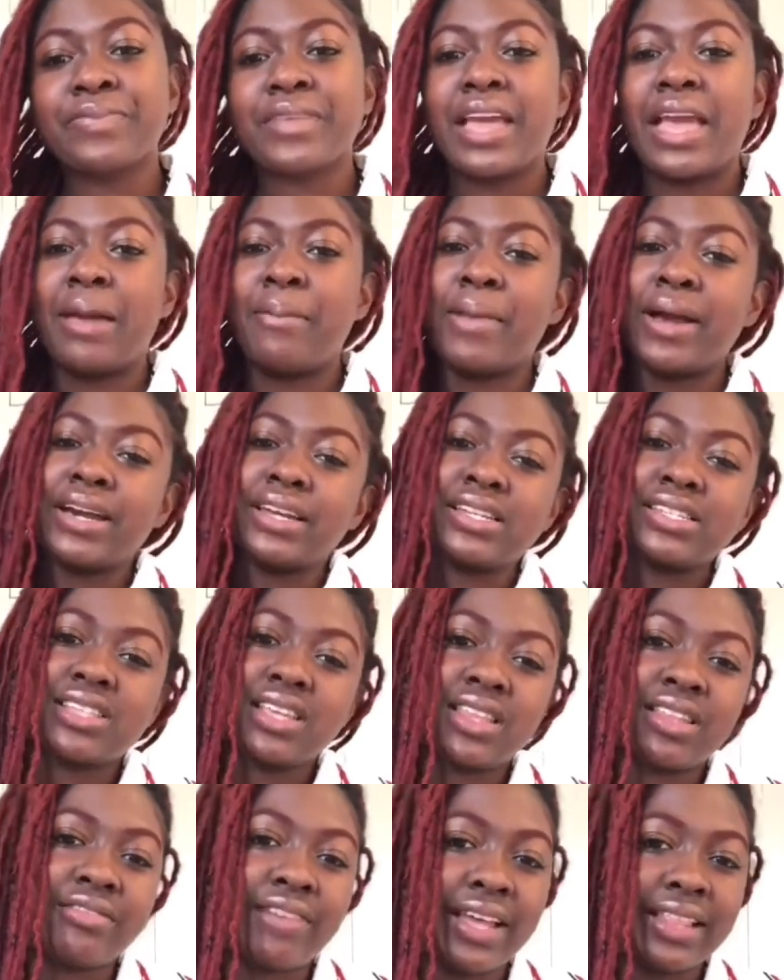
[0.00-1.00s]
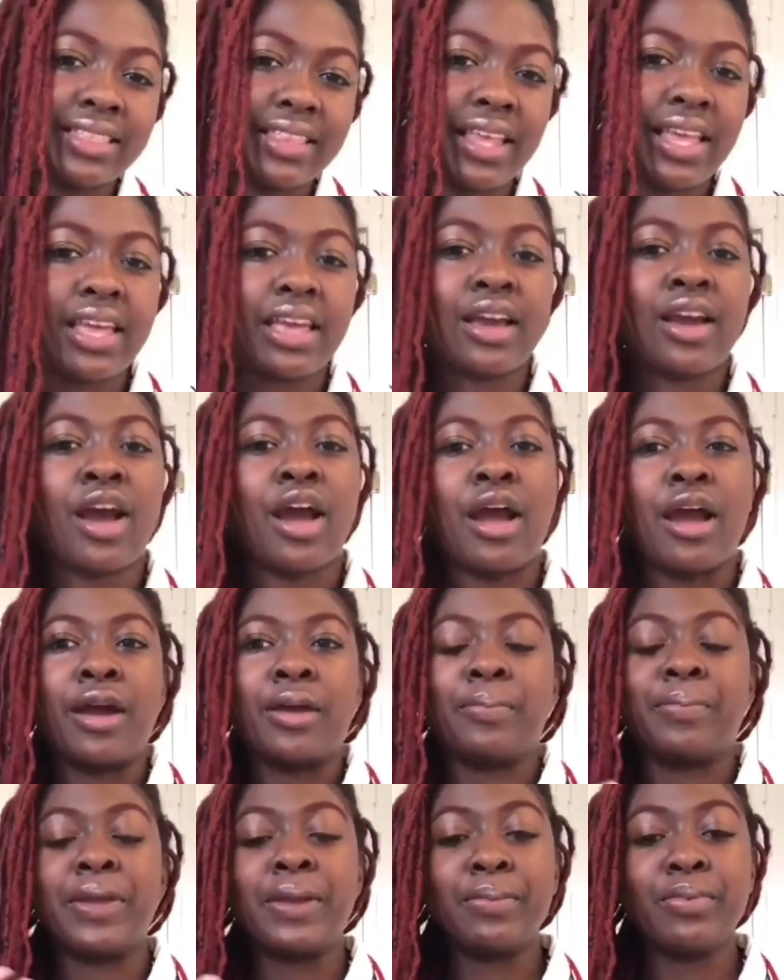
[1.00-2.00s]
Am I gonna say the right thing? Are
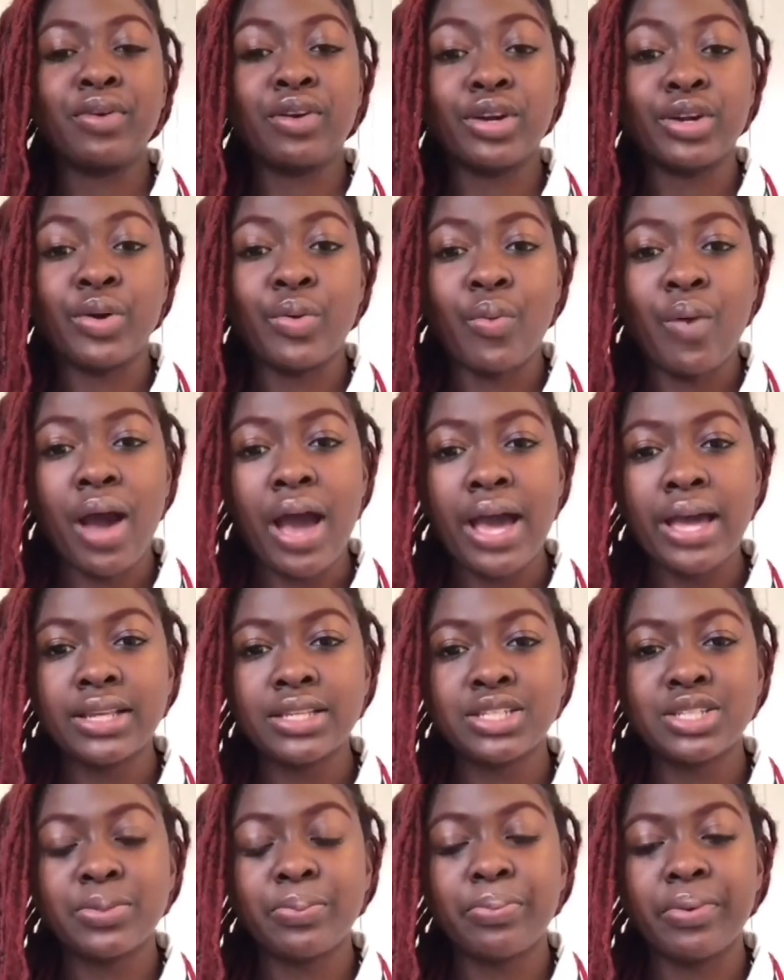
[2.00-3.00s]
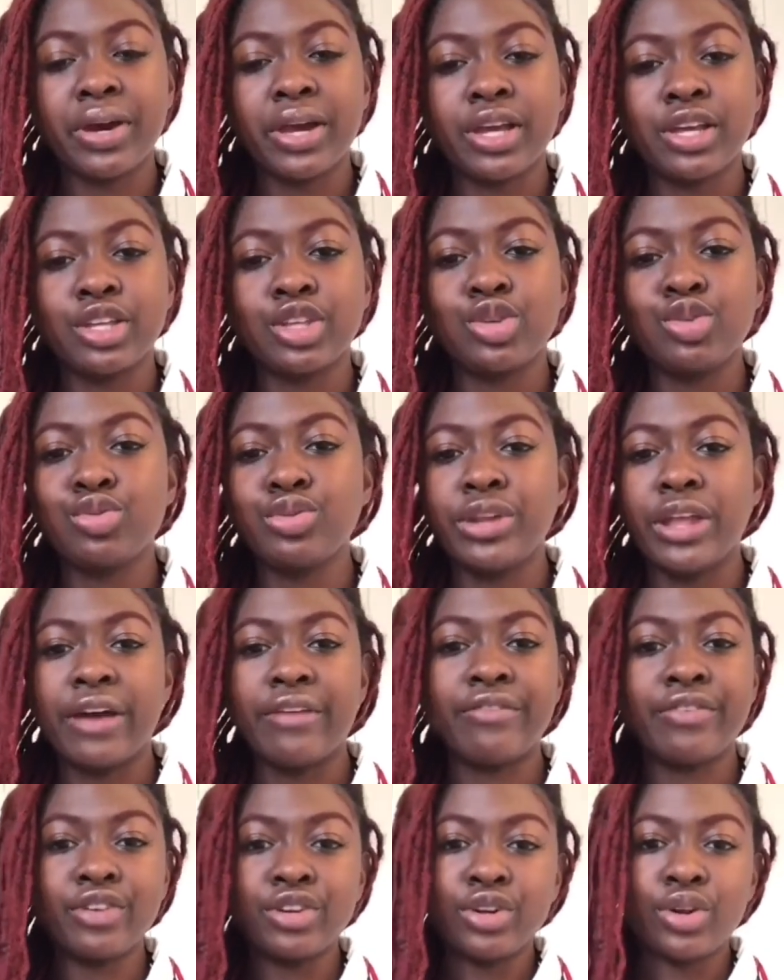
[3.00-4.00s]
people gonna watch? But you
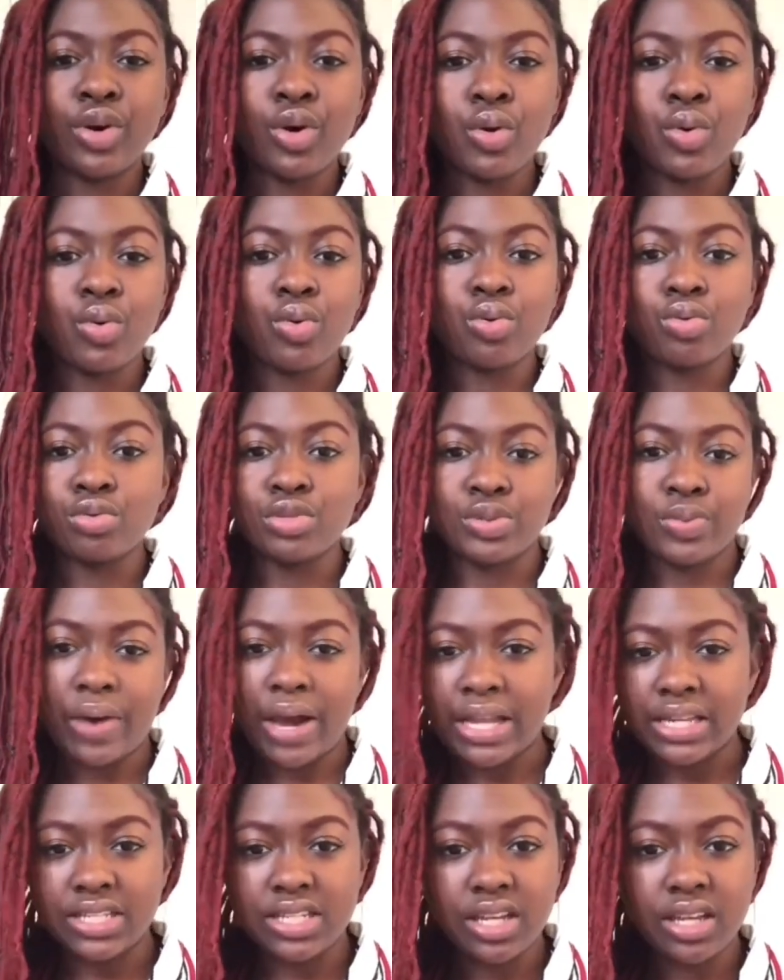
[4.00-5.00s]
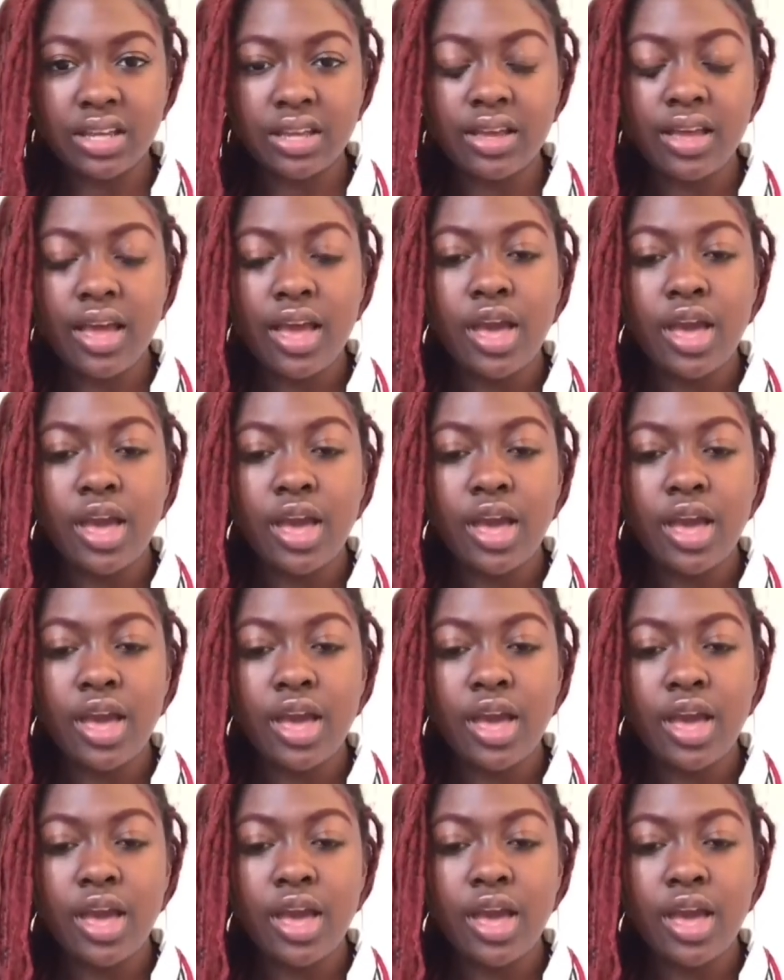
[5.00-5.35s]
never know who's watching.